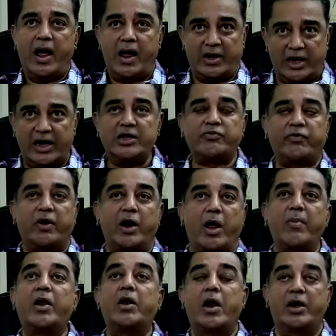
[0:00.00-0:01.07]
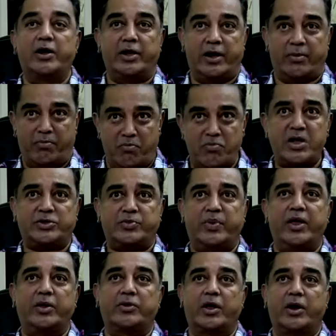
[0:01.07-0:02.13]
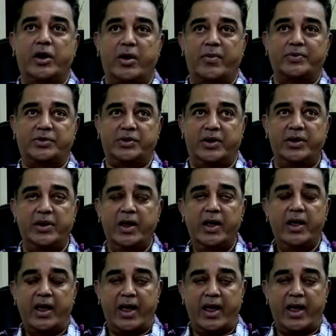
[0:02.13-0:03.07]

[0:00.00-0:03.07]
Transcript: At least for Tamil Nadu, there must be a third option,